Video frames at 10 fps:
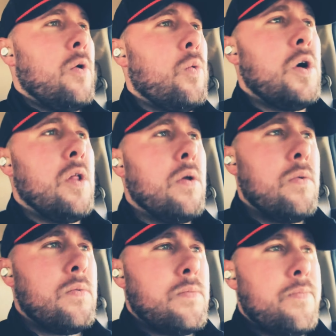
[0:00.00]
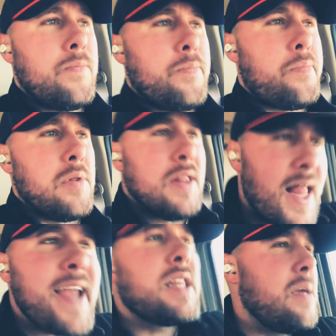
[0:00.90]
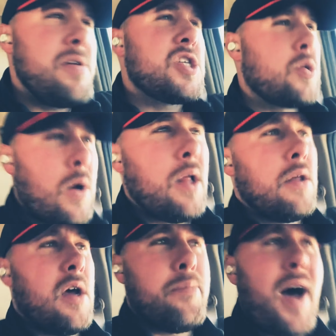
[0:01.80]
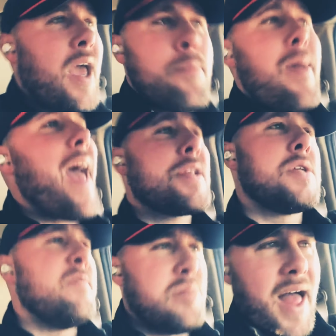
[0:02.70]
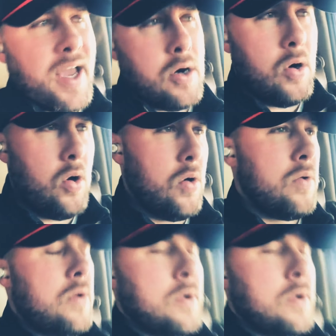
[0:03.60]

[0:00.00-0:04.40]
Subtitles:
will likely be swallowed up by a massive black hole.